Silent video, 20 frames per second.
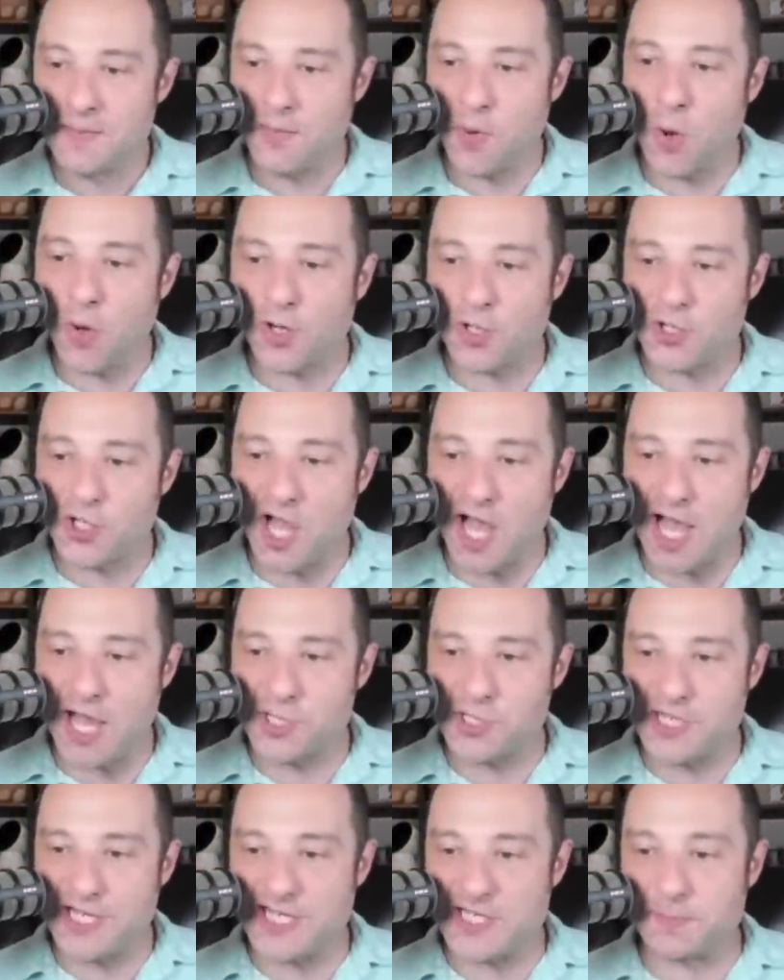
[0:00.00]
Poor
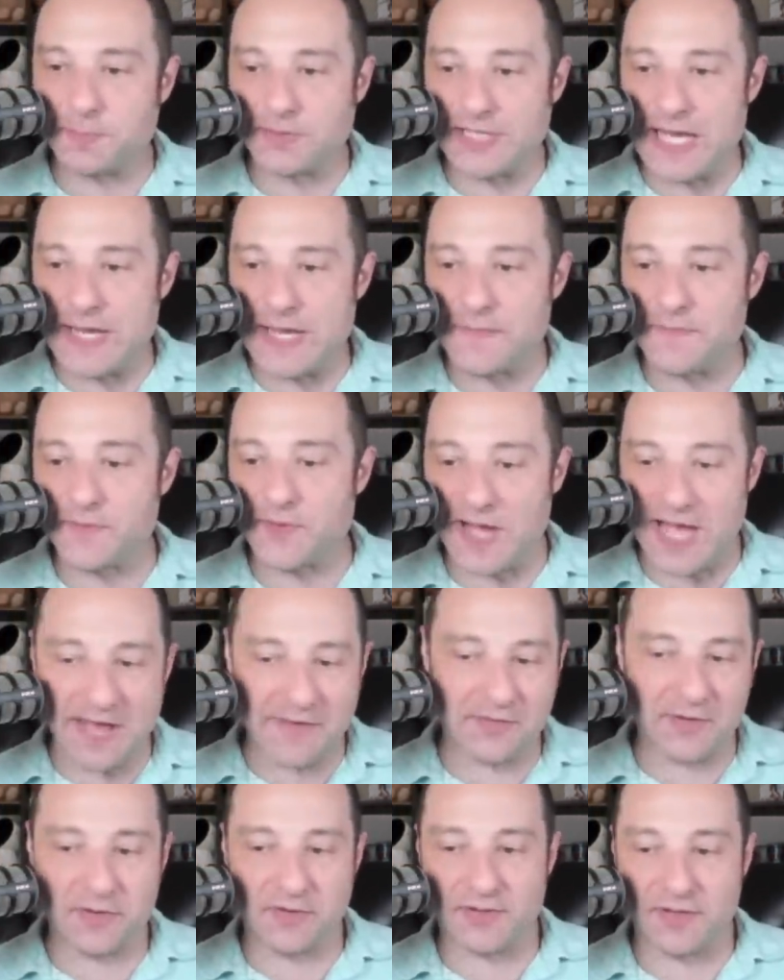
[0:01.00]
Josh, he gets blamed for
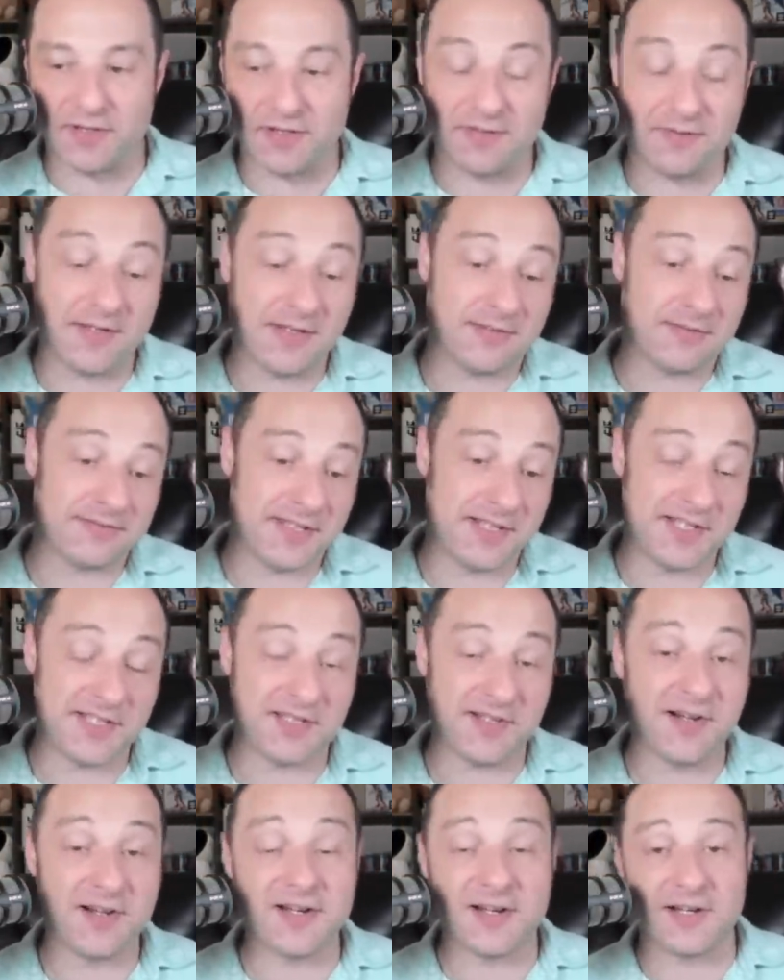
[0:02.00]
everything. Well, he
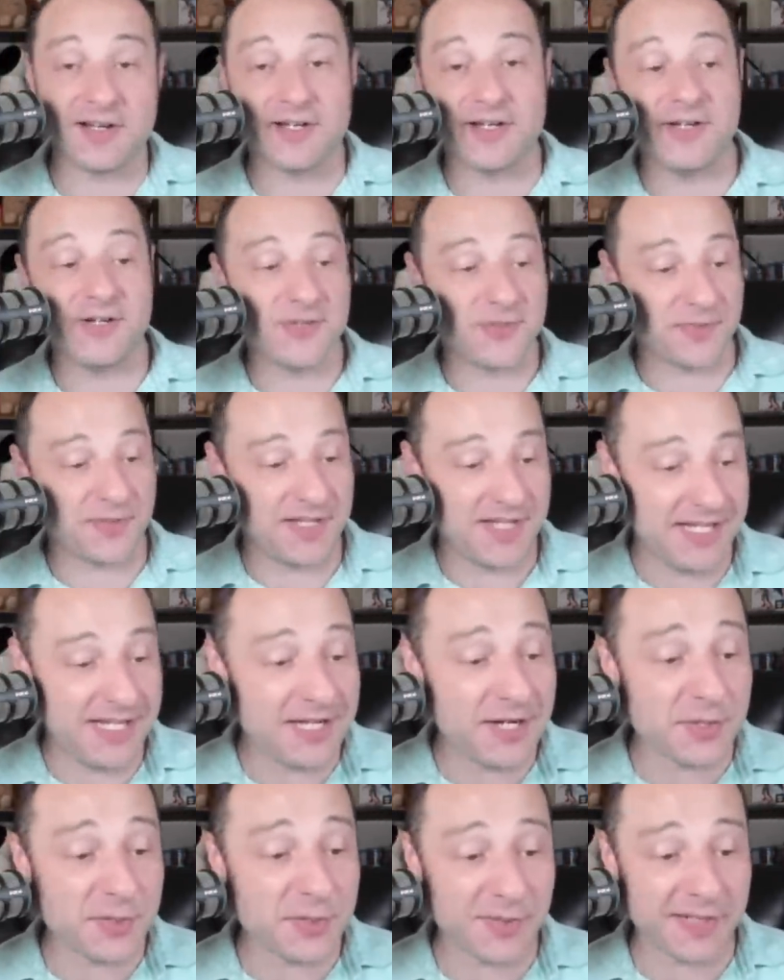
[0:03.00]
started it. He knows what
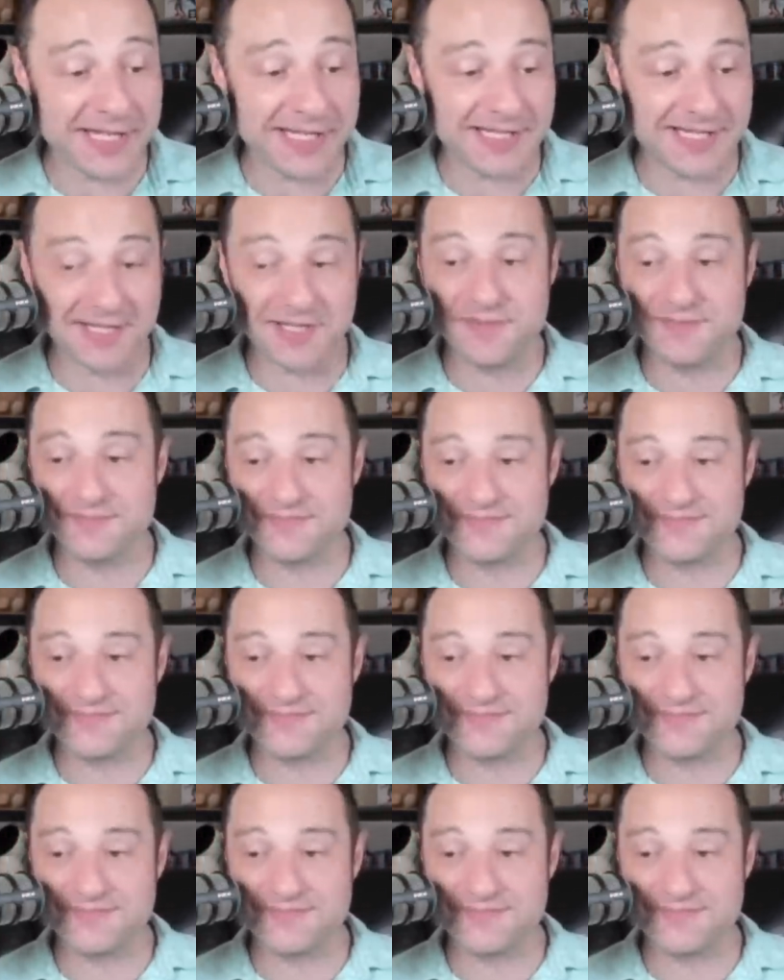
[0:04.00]
he knows what he did.